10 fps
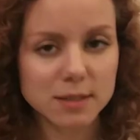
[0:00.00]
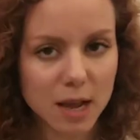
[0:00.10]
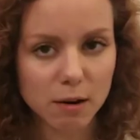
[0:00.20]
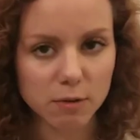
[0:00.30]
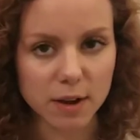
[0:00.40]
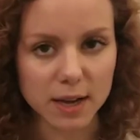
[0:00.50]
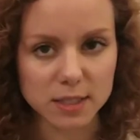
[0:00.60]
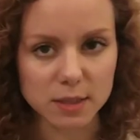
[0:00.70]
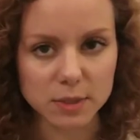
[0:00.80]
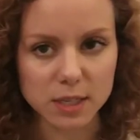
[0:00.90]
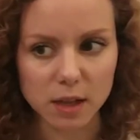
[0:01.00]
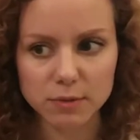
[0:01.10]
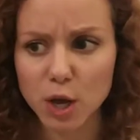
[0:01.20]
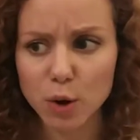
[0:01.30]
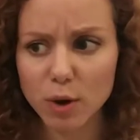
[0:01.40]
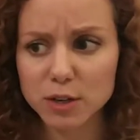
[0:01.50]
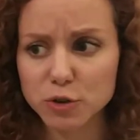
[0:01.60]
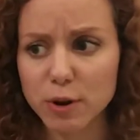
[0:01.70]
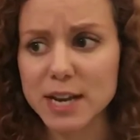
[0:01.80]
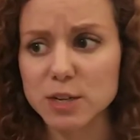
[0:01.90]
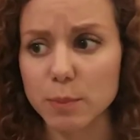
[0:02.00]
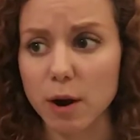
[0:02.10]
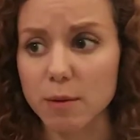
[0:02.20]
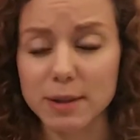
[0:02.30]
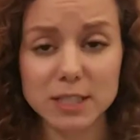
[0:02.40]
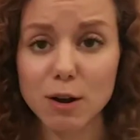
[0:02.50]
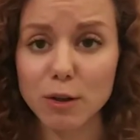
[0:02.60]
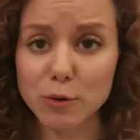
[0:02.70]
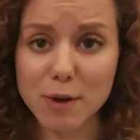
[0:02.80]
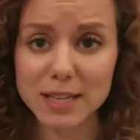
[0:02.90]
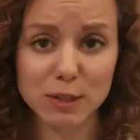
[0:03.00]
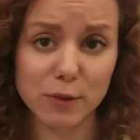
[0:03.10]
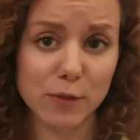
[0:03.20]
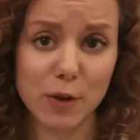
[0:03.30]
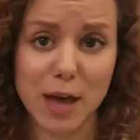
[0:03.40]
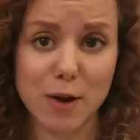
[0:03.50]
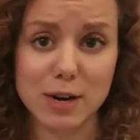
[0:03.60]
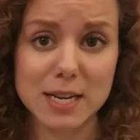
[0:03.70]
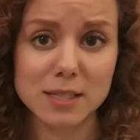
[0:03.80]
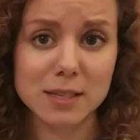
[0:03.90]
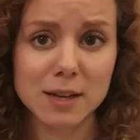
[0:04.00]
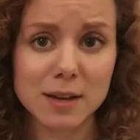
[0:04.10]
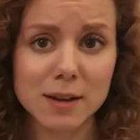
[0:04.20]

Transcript: sacrifice themselves, run trade departments, and all the rest of the vulgarities.